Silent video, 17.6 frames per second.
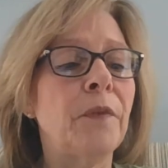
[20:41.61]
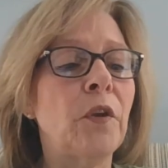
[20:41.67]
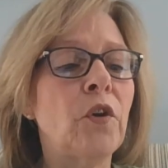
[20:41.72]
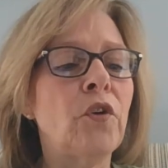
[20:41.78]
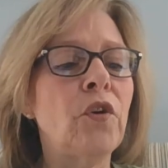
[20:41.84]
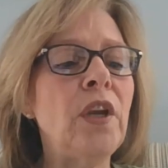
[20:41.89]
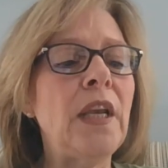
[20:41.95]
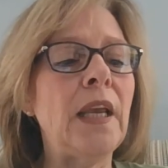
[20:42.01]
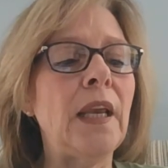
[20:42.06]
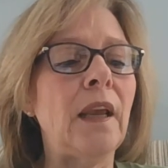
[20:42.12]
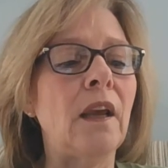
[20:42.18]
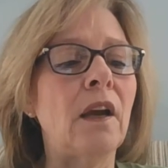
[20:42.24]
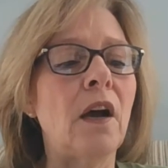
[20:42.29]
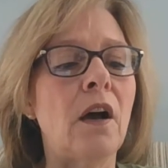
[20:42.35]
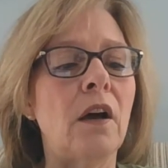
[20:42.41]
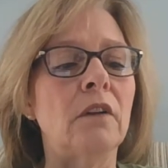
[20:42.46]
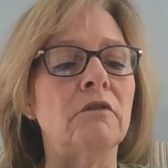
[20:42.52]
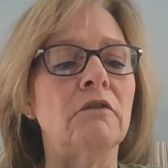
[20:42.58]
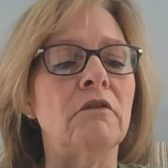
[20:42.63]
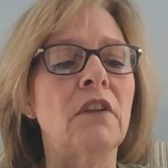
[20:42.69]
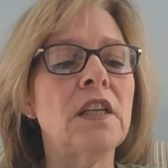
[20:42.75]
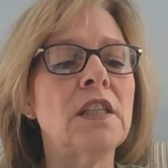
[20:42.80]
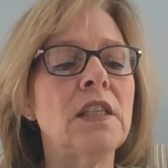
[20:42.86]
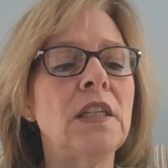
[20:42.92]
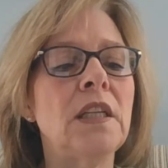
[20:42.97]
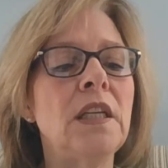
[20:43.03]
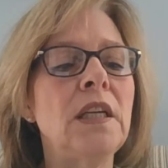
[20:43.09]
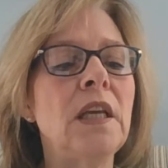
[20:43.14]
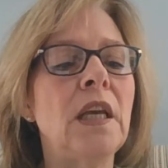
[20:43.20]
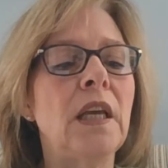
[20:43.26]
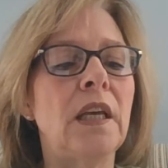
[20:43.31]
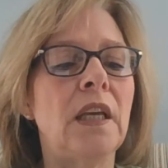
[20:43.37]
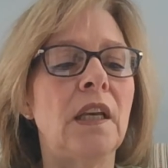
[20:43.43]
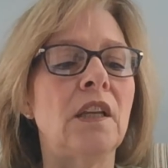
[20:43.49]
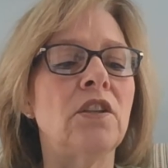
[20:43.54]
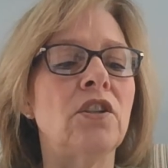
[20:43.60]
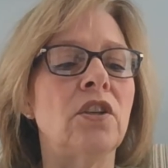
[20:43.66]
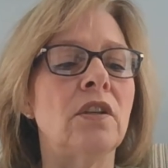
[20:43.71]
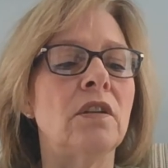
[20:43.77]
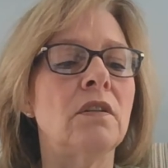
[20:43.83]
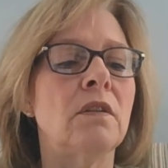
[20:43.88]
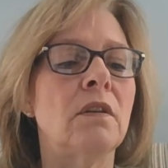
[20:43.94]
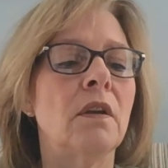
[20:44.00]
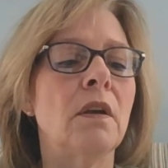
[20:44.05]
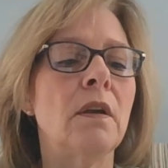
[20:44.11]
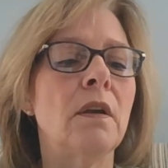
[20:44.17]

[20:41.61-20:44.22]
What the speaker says: creaking on rusty hinges.